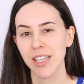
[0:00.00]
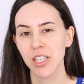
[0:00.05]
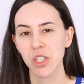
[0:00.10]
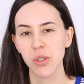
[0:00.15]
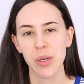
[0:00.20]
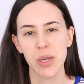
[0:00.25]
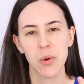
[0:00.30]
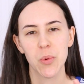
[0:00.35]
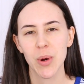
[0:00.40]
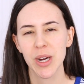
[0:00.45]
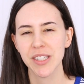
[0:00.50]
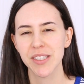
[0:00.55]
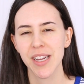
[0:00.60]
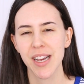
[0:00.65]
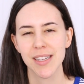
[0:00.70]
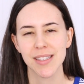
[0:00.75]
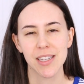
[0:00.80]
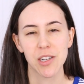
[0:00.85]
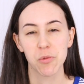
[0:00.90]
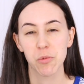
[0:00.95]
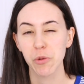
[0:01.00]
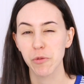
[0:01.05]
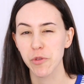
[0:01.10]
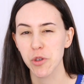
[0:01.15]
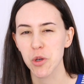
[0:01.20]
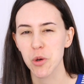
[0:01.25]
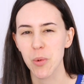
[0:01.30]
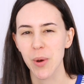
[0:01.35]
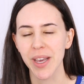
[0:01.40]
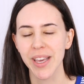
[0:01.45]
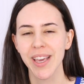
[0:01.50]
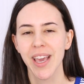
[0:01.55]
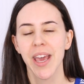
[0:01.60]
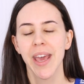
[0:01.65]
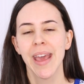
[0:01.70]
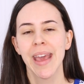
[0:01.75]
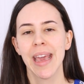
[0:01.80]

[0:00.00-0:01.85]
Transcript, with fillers: and doing wear tests and reviewing